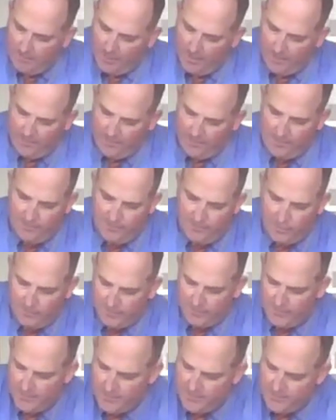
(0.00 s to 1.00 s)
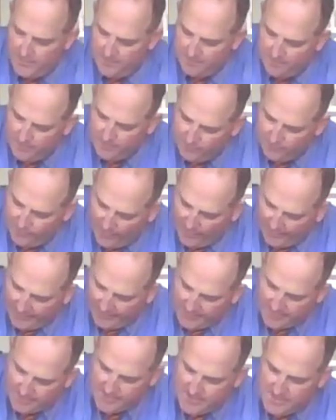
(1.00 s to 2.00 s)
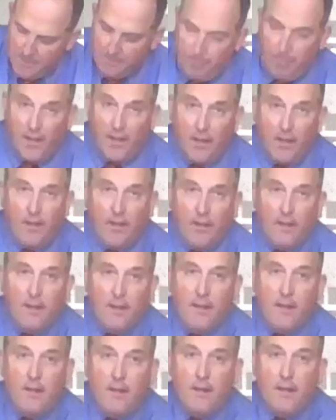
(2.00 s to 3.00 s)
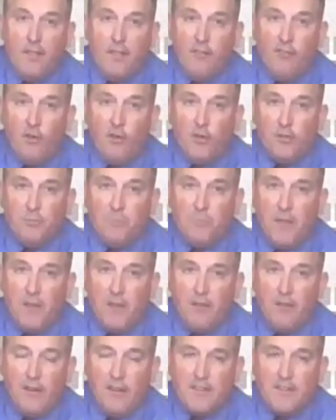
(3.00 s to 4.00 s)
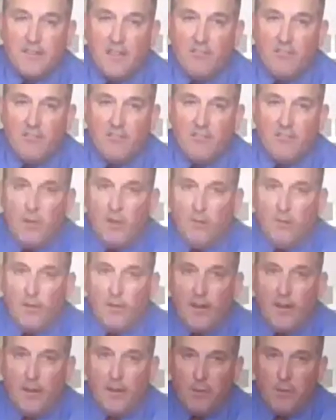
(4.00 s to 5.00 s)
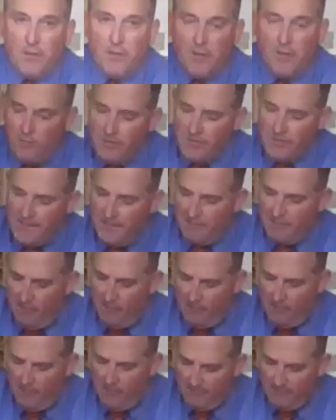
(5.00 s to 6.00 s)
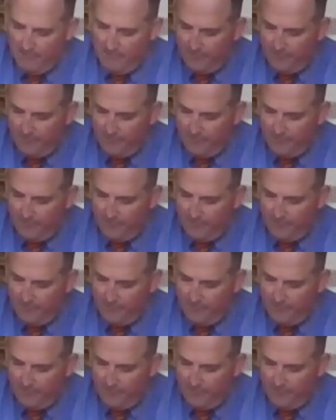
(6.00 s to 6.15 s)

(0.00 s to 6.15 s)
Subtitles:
positive voltage. In fact, it's dipping. The voltmeter is giving me a reading below 0.